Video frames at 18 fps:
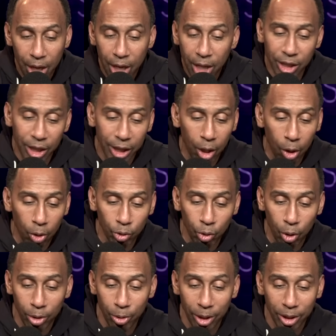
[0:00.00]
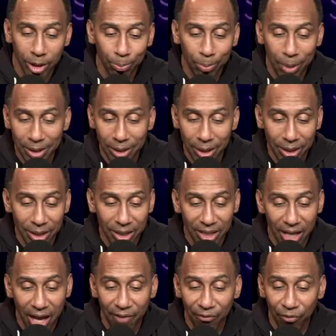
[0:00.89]
She goes on to express her
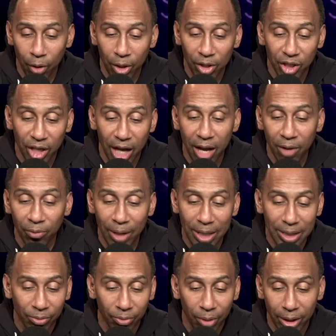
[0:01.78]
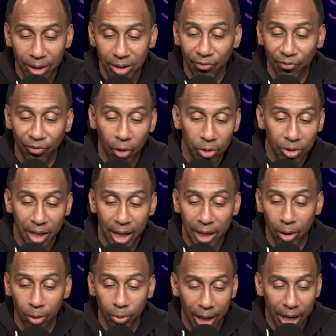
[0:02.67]
disdain for a chain restaurant as a first
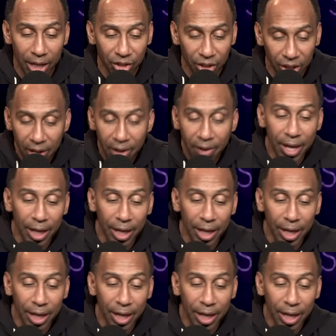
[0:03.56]
date location